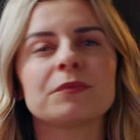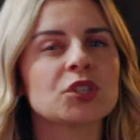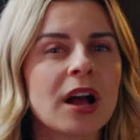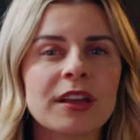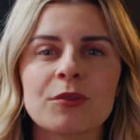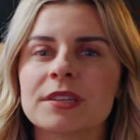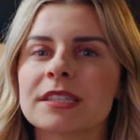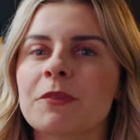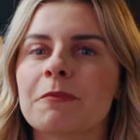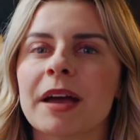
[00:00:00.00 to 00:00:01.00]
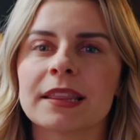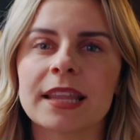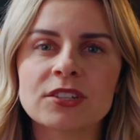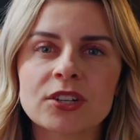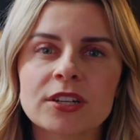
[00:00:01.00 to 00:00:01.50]
talking with some of my
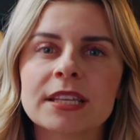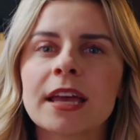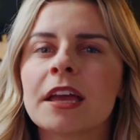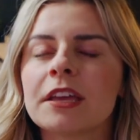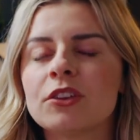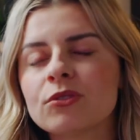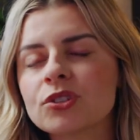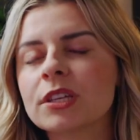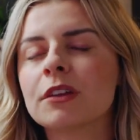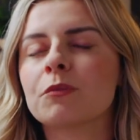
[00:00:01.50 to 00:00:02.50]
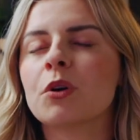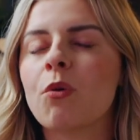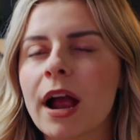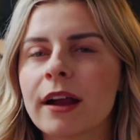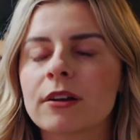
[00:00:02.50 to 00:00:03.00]
lenders, usually it
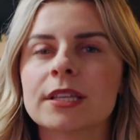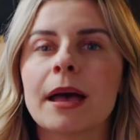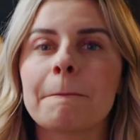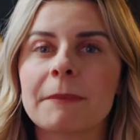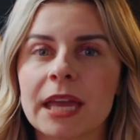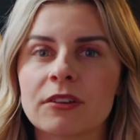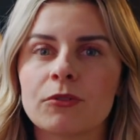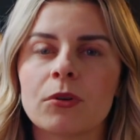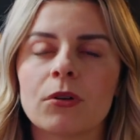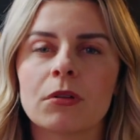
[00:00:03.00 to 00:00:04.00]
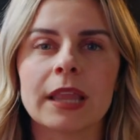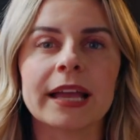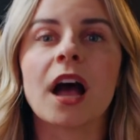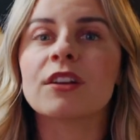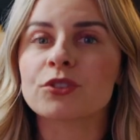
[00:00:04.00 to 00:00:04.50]
requires a manual
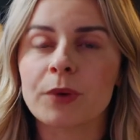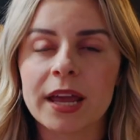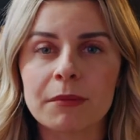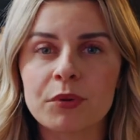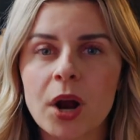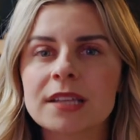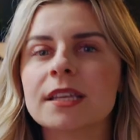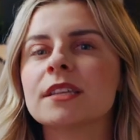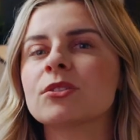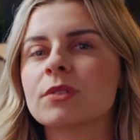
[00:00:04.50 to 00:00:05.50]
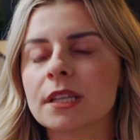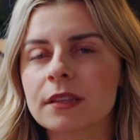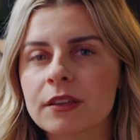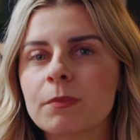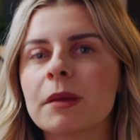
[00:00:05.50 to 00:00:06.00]
underwriting process. So it's a
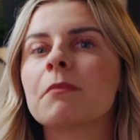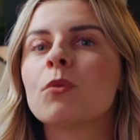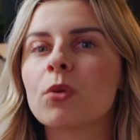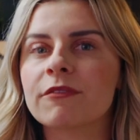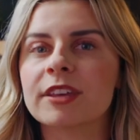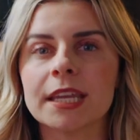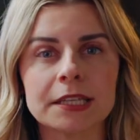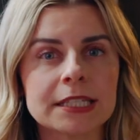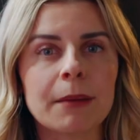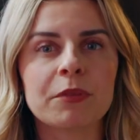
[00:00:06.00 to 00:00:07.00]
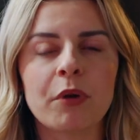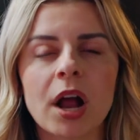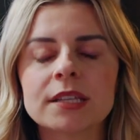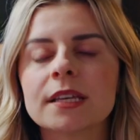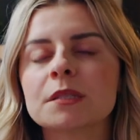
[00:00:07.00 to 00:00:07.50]
little bit more of an in-depth
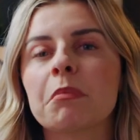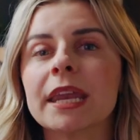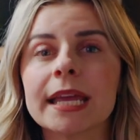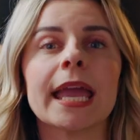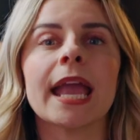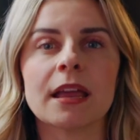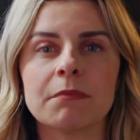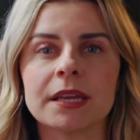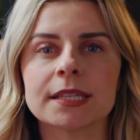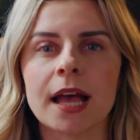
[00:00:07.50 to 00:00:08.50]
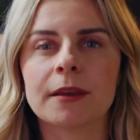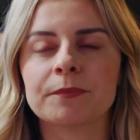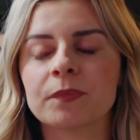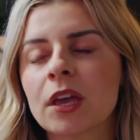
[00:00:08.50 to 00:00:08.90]
process, but it can be done.